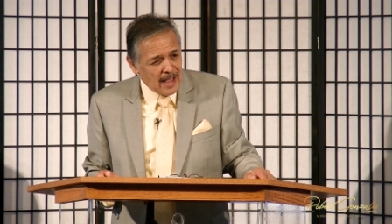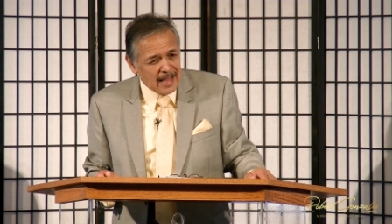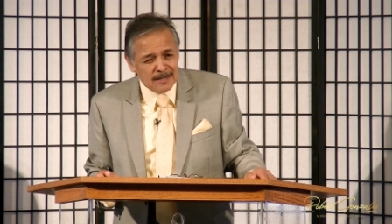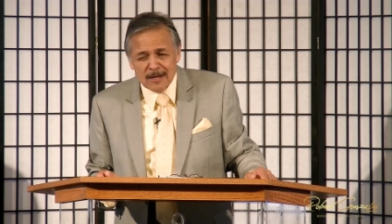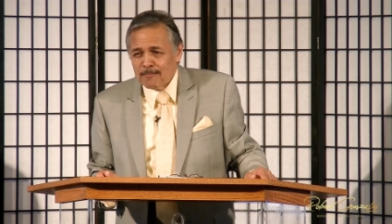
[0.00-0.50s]

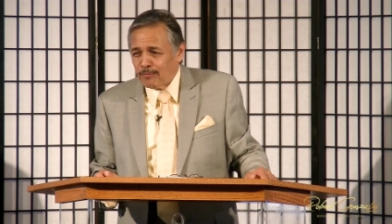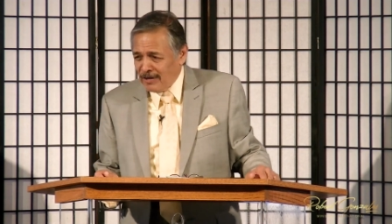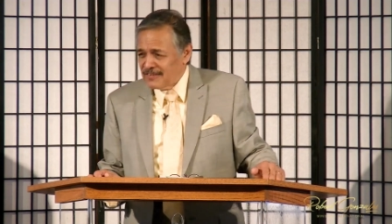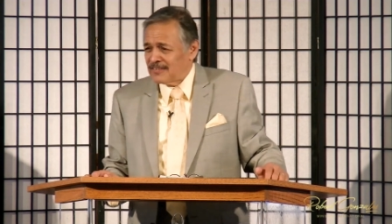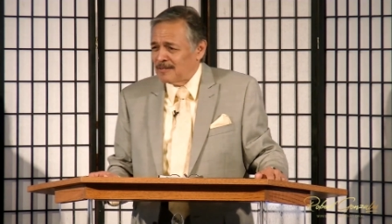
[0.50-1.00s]
And
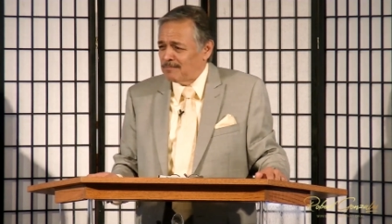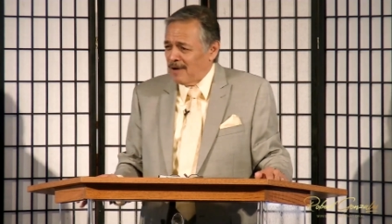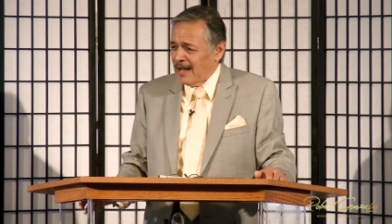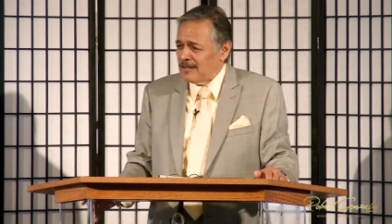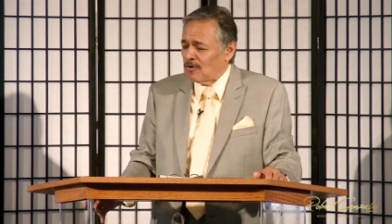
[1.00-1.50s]
President
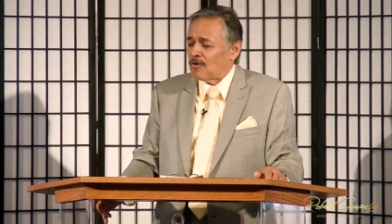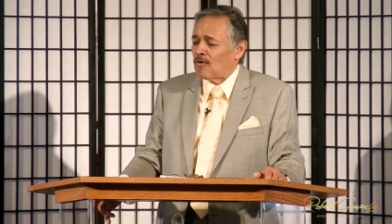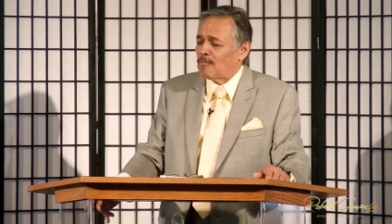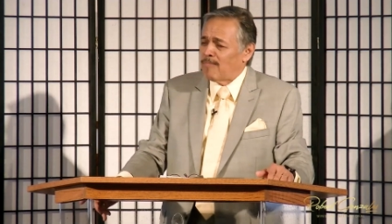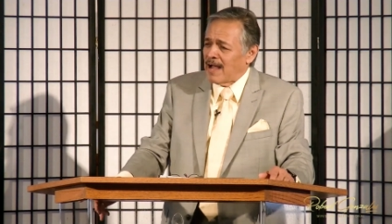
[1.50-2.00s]
Biden
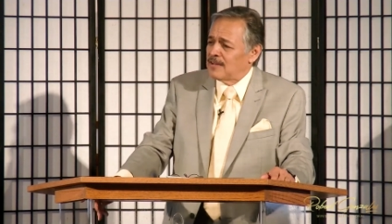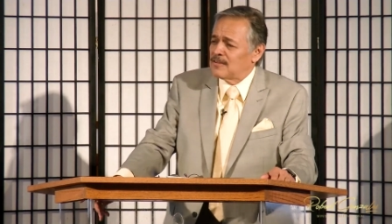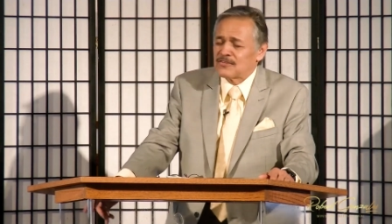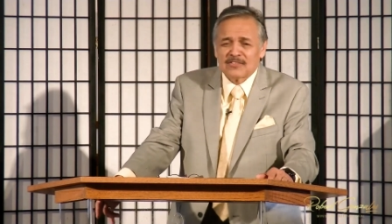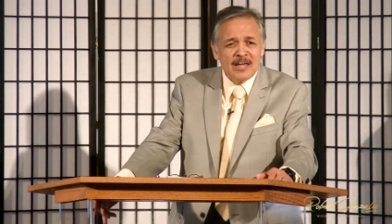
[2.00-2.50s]
or
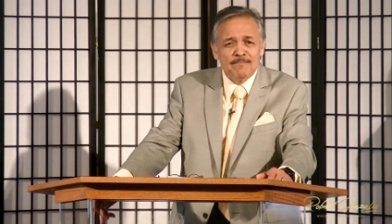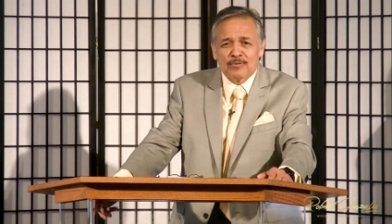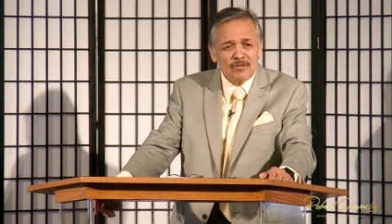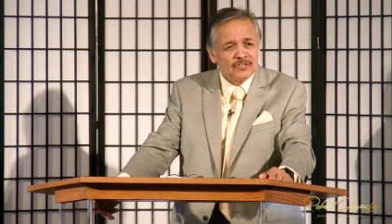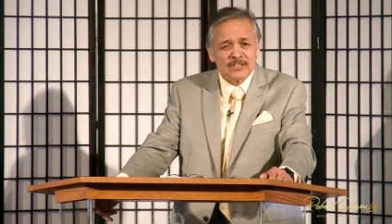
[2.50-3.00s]
Biden, the same
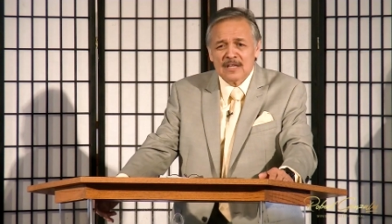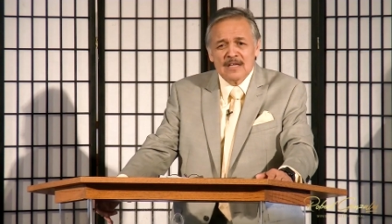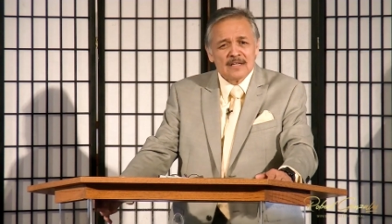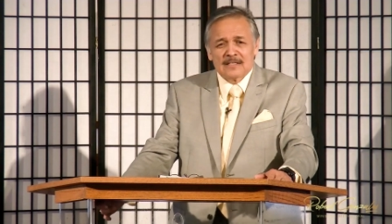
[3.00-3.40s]
person,